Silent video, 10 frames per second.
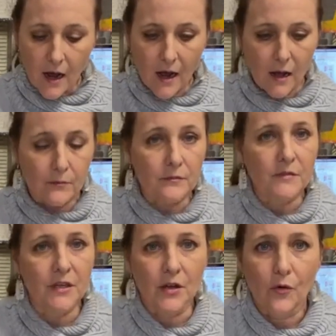
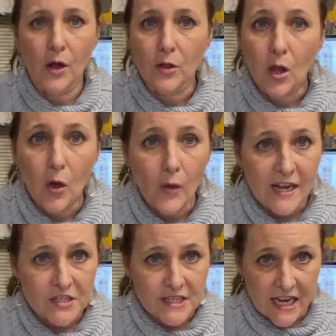you know, a low
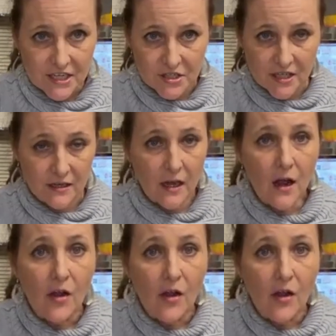agitation